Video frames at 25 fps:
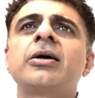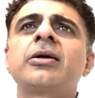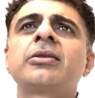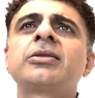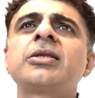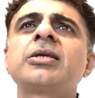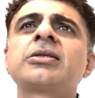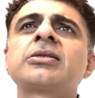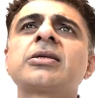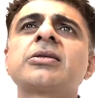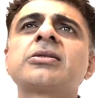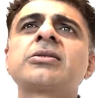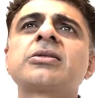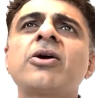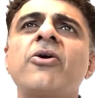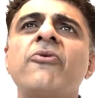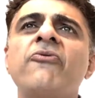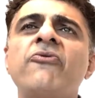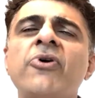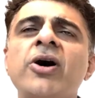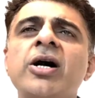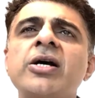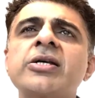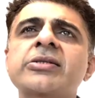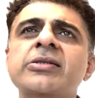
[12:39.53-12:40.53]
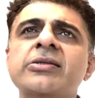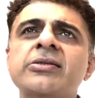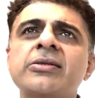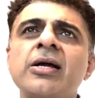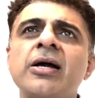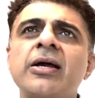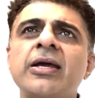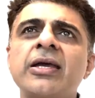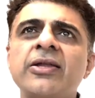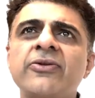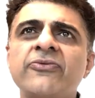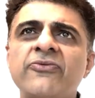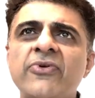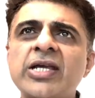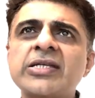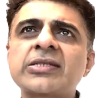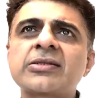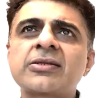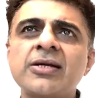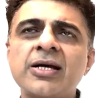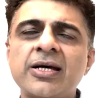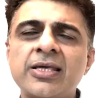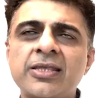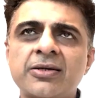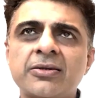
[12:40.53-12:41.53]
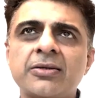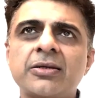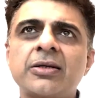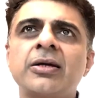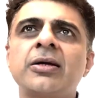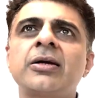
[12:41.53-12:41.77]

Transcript: this is the worst investor